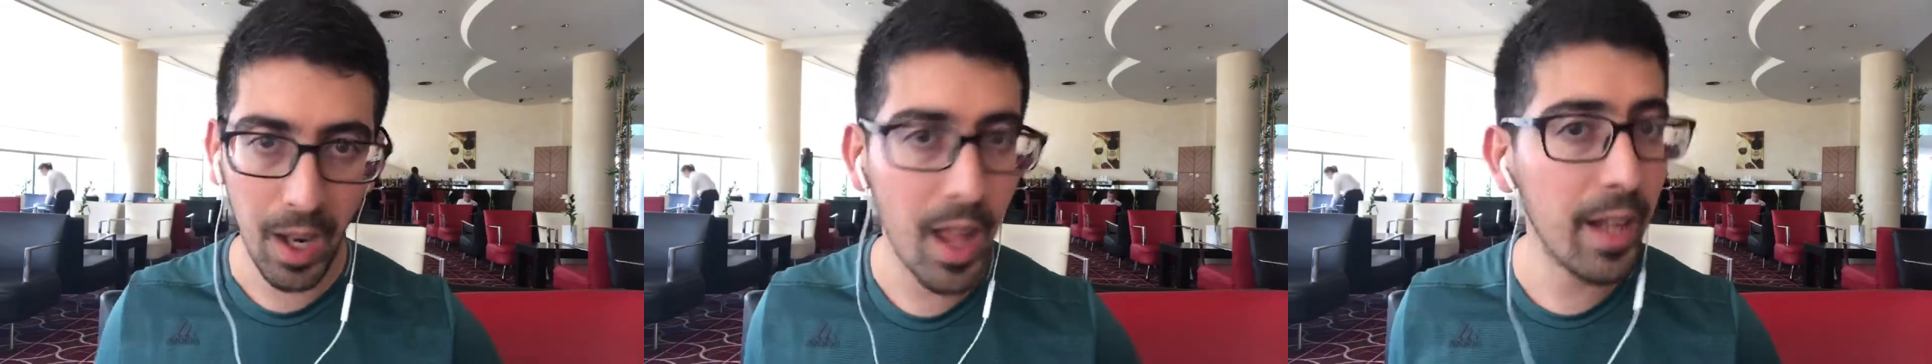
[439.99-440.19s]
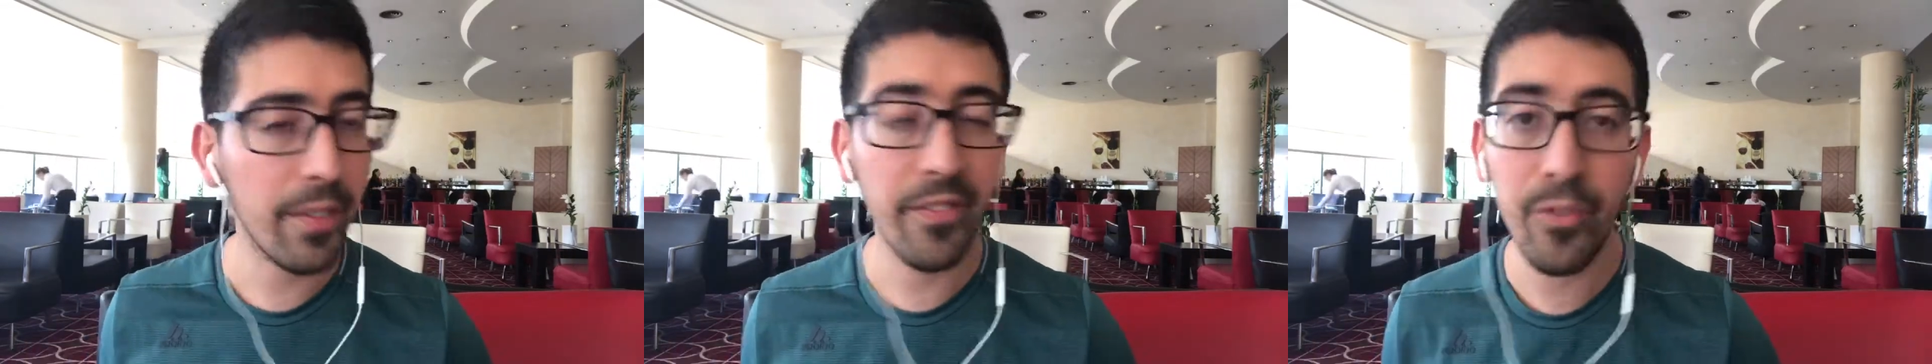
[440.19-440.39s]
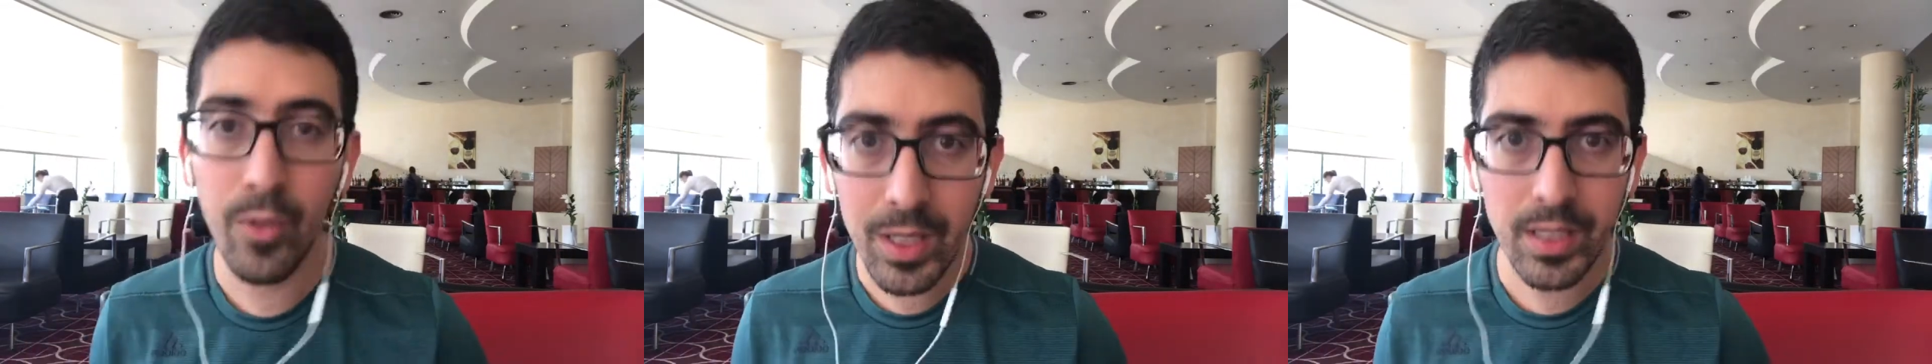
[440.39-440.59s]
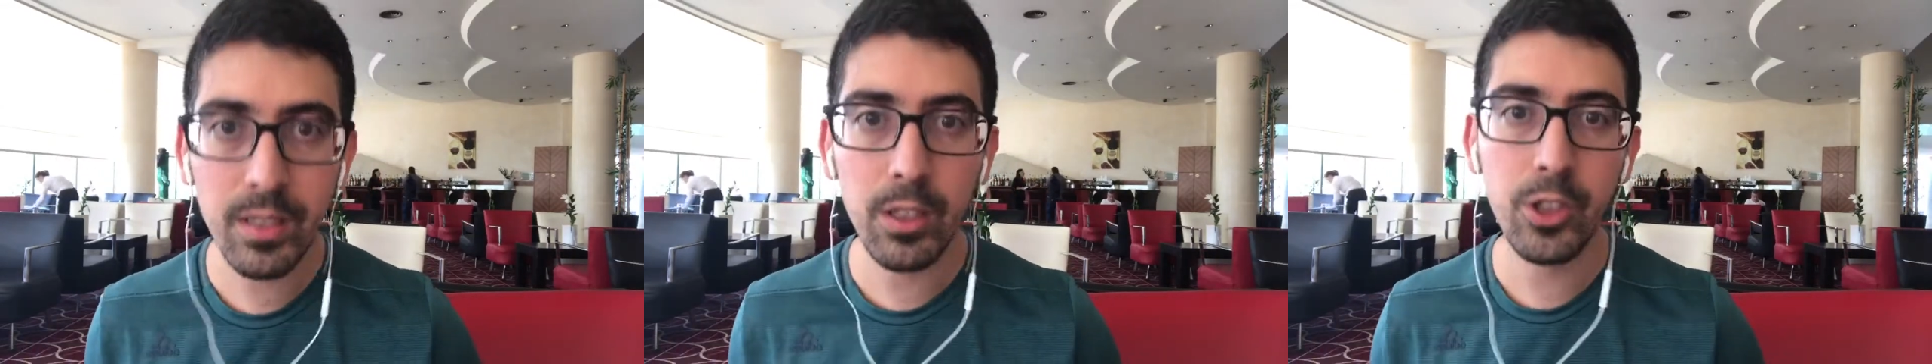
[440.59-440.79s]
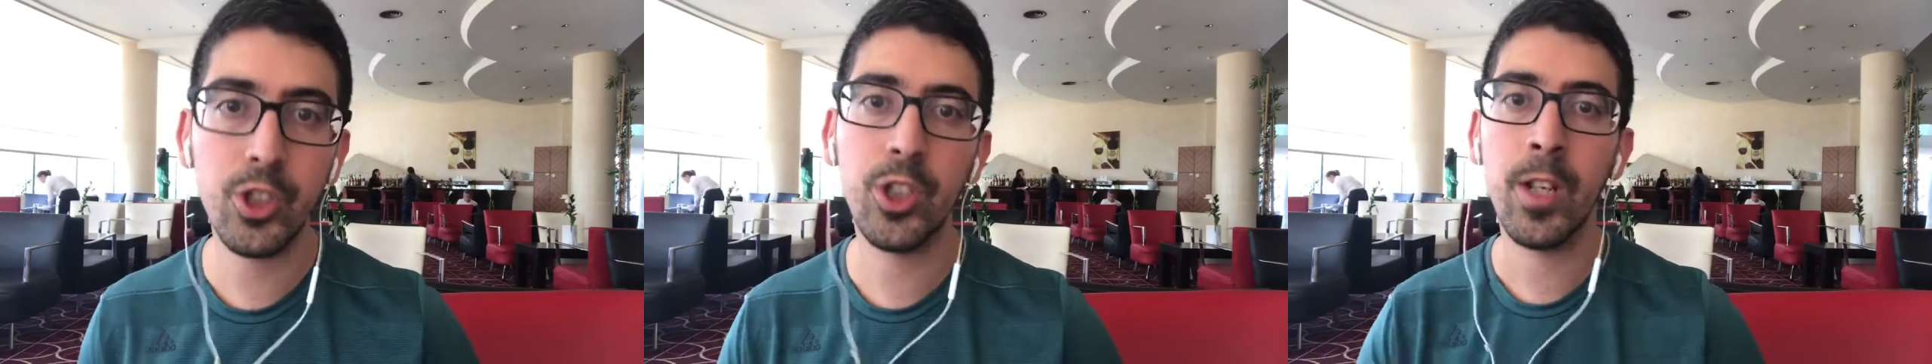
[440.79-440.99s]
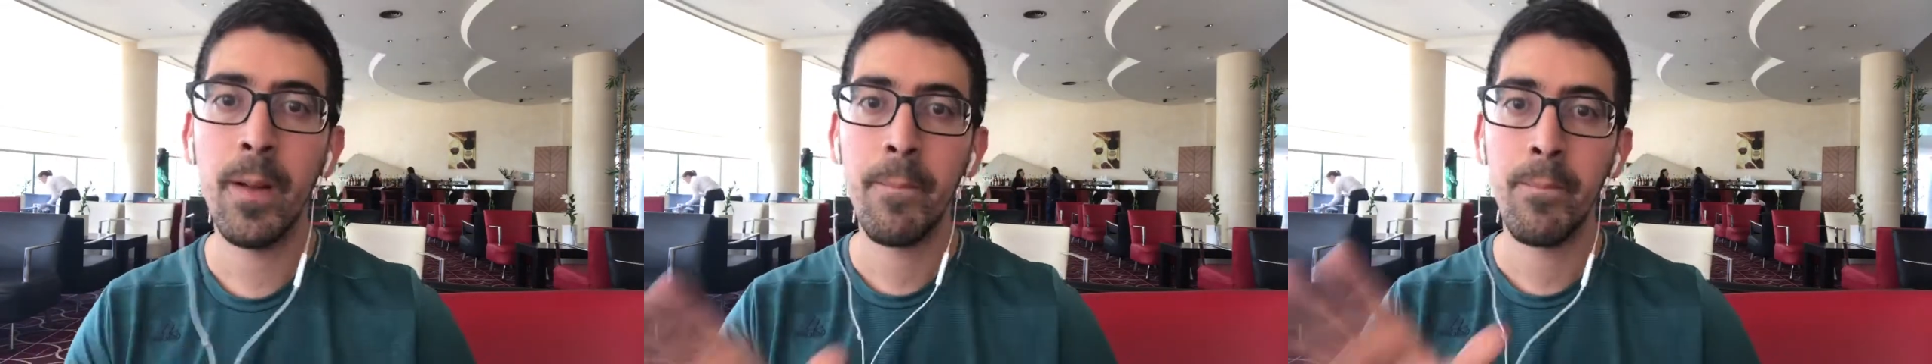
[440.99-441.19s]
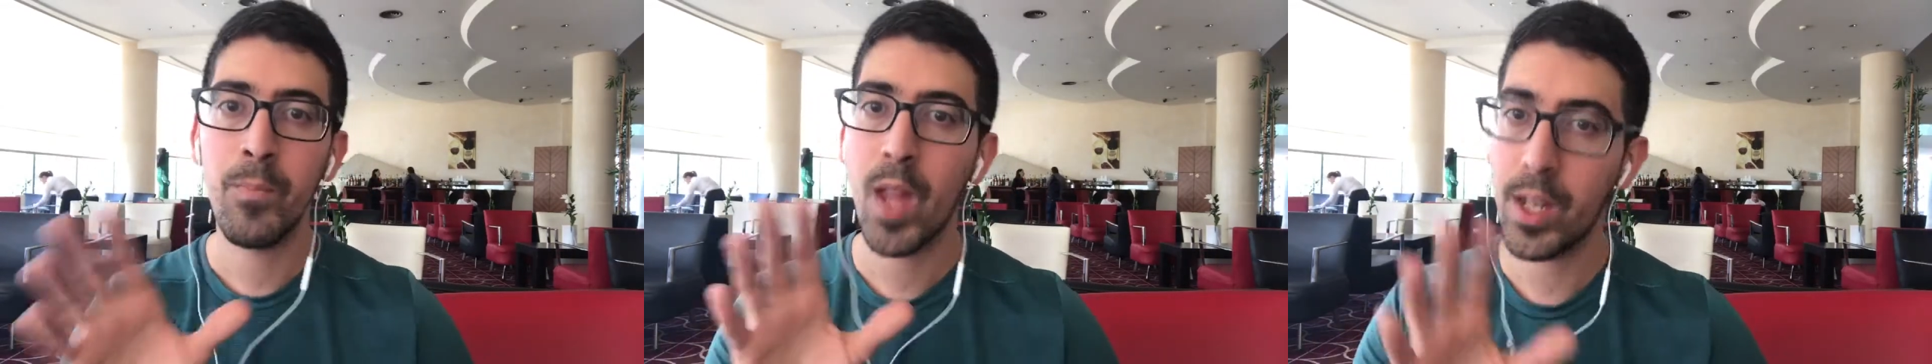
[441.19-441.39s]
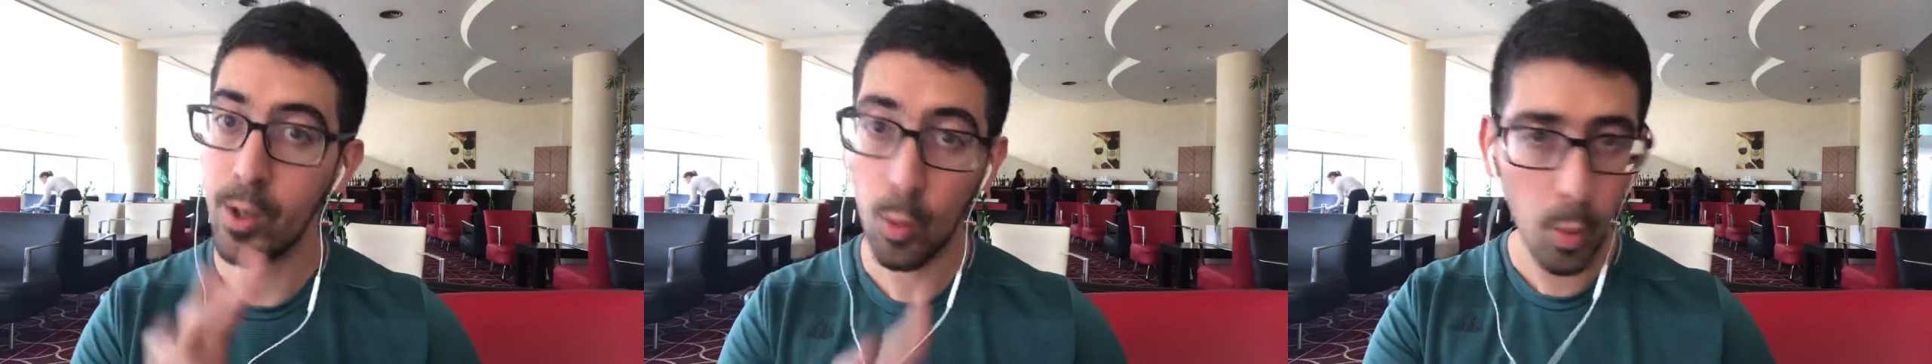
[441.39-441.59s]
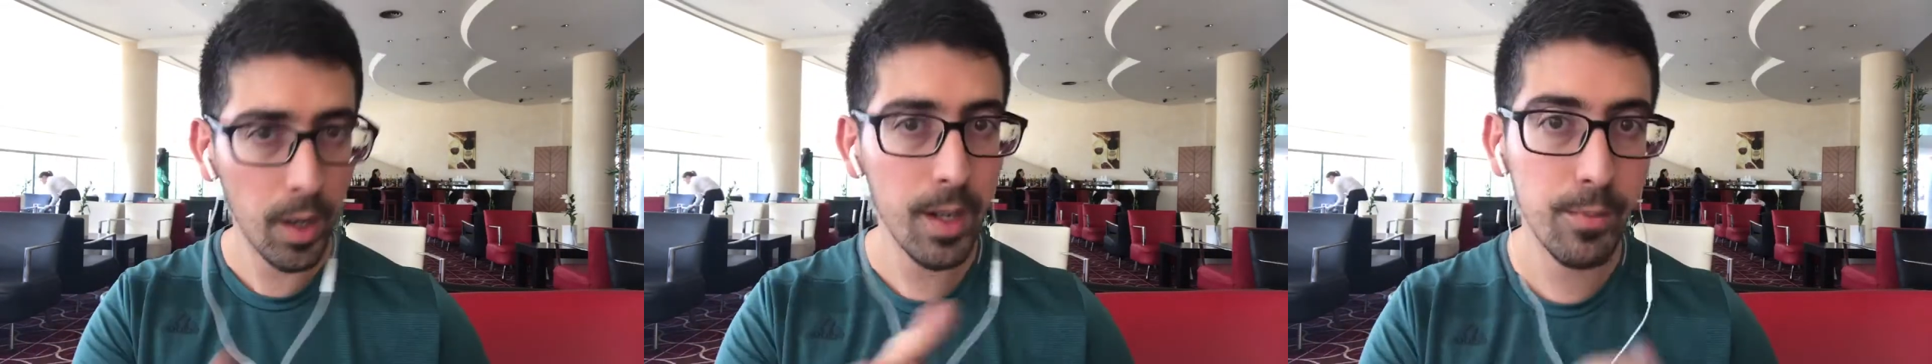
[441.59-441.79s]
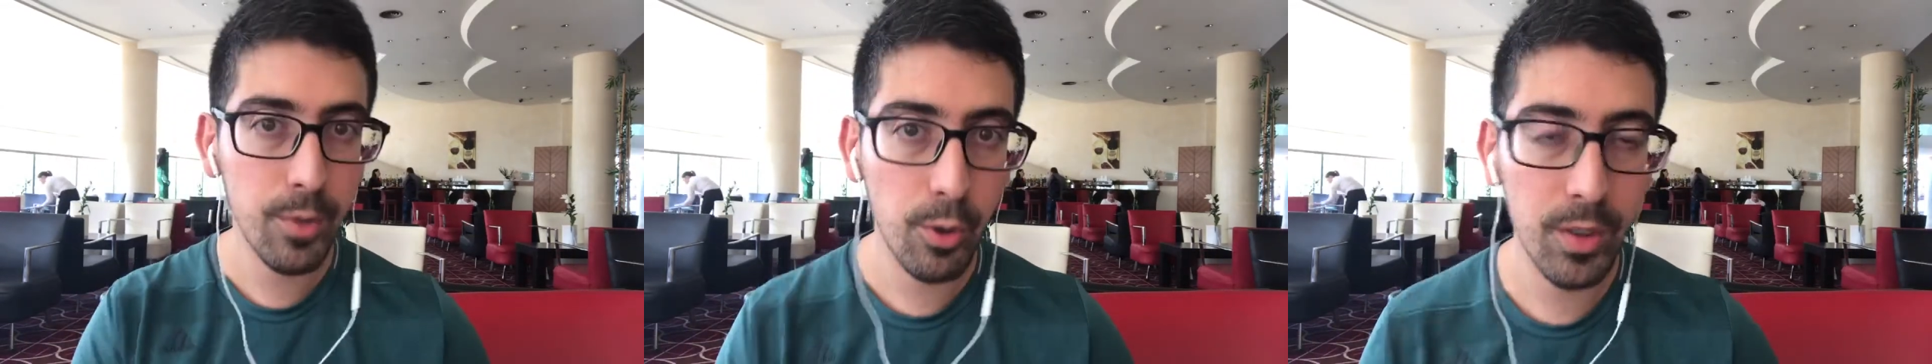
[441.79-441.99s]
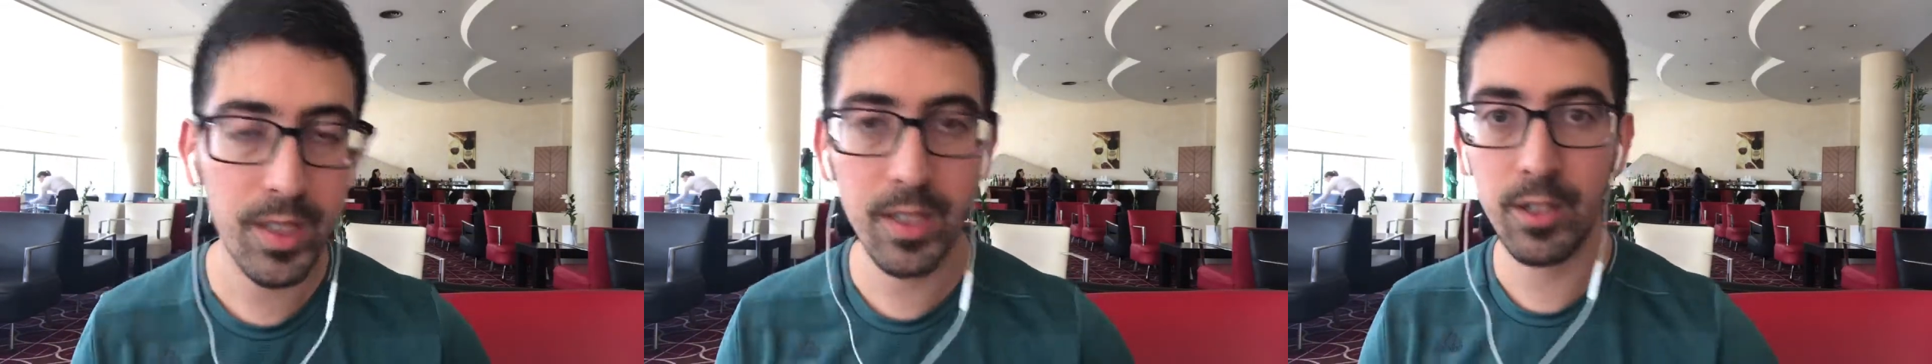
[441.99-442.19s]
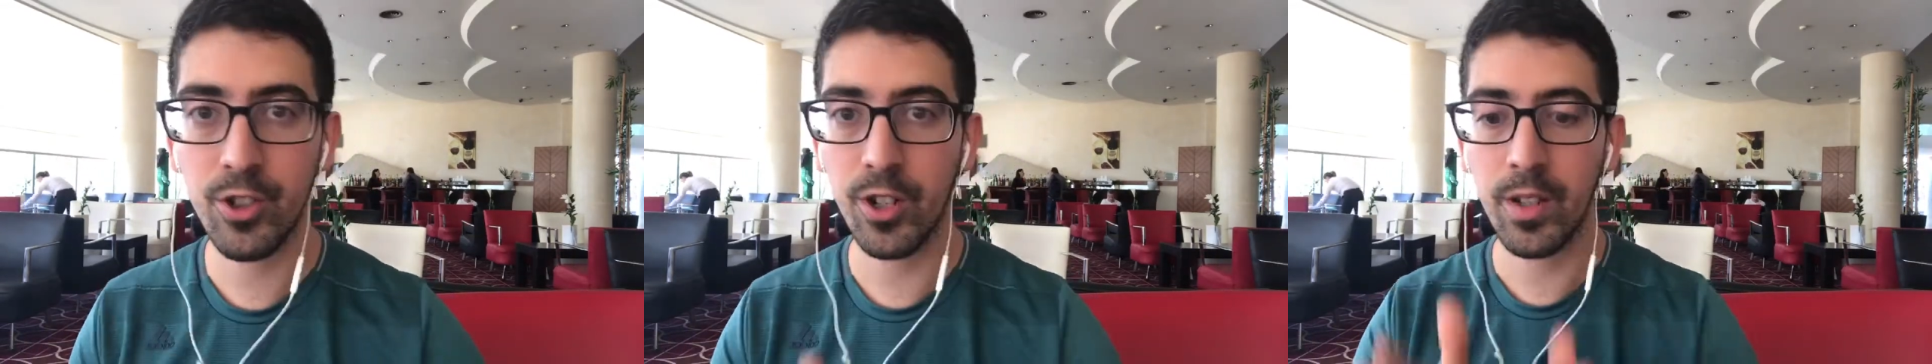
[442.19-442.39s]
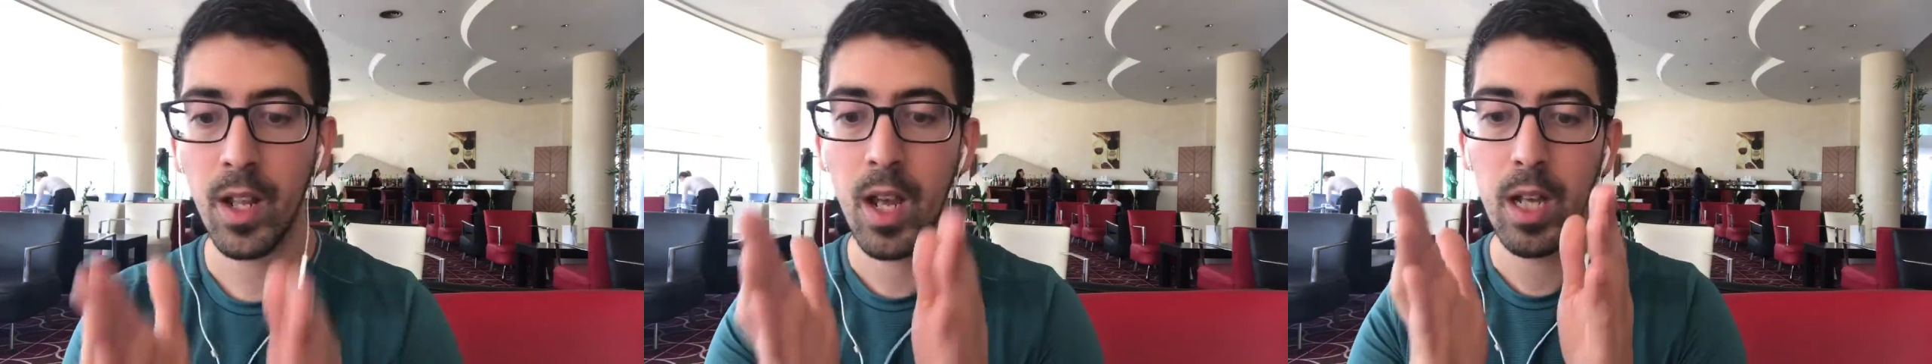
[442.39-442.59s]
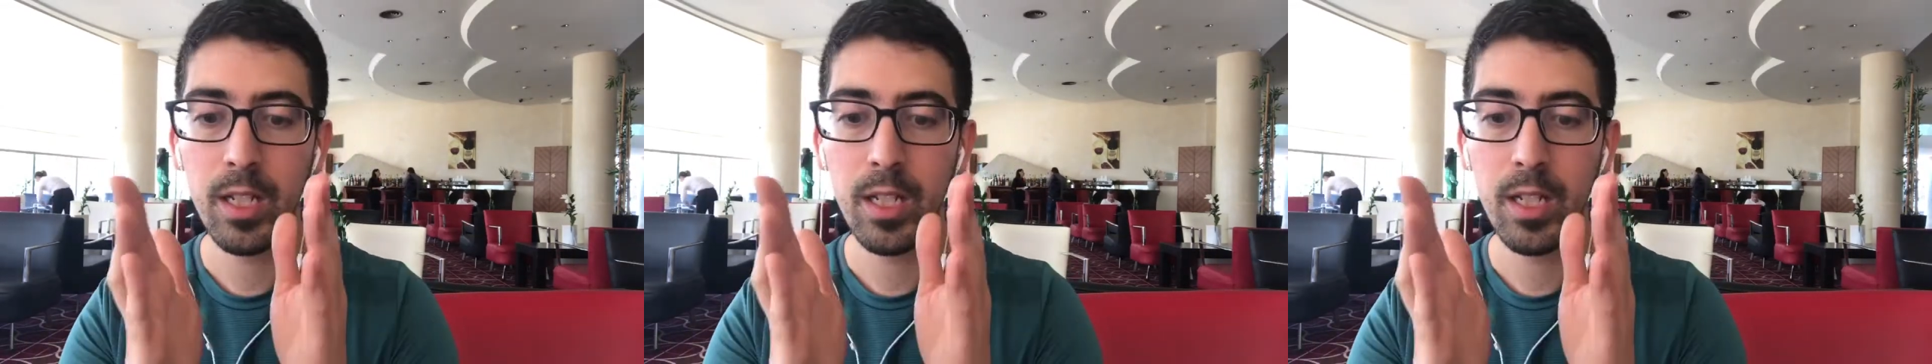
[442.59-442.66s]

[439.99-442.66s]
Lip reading: lot of research, and you're welcome to research it.